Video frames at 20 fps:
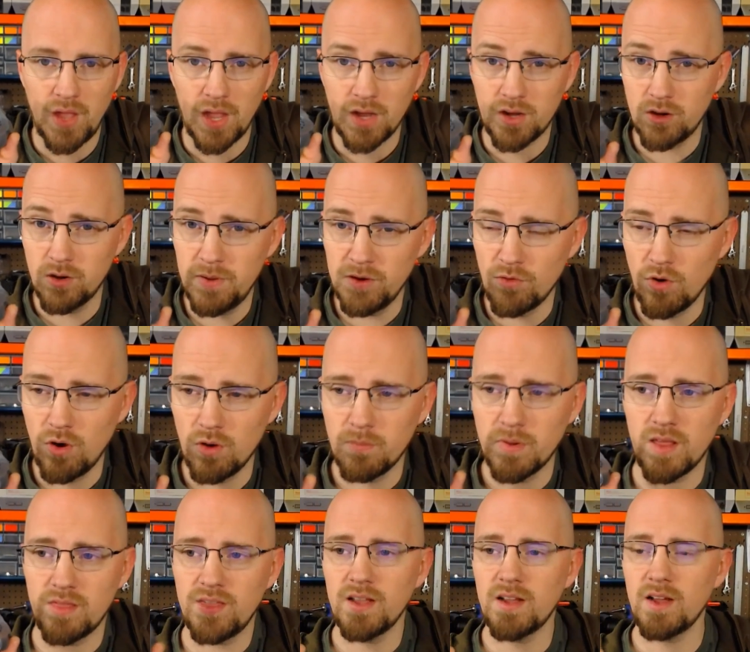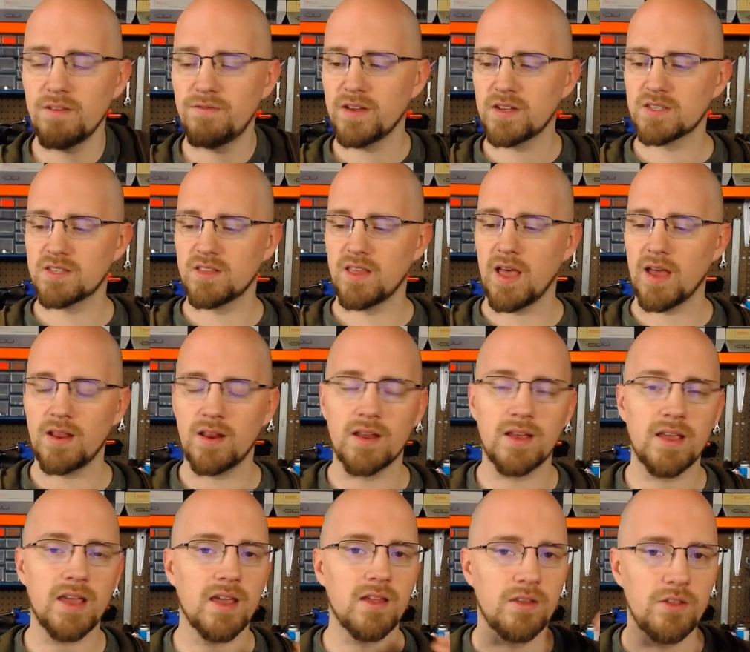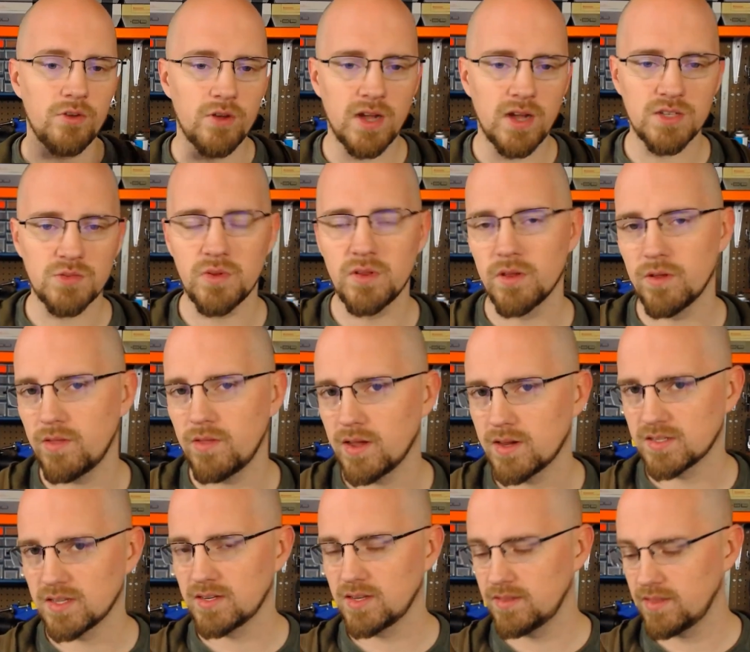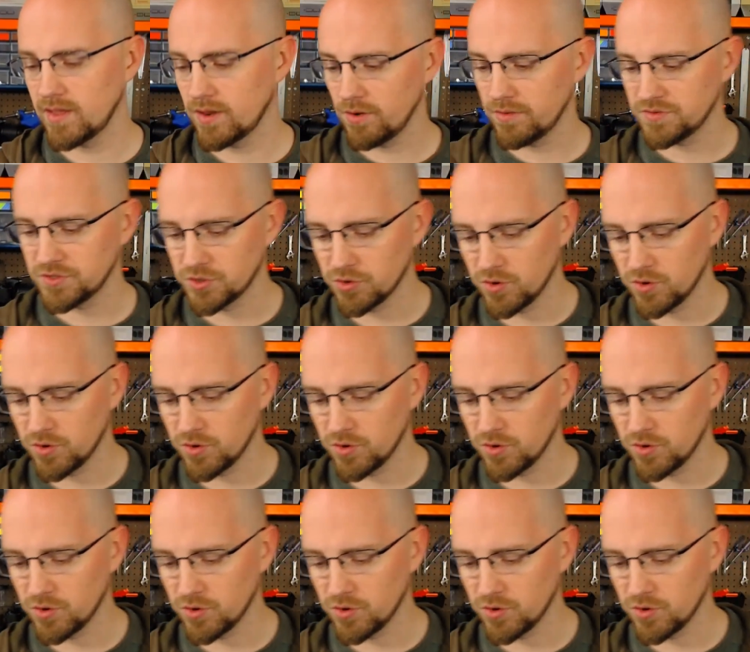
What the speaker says: I could be wrong, but I think I fixed that. And again, you guys wouldn't know that because I did that off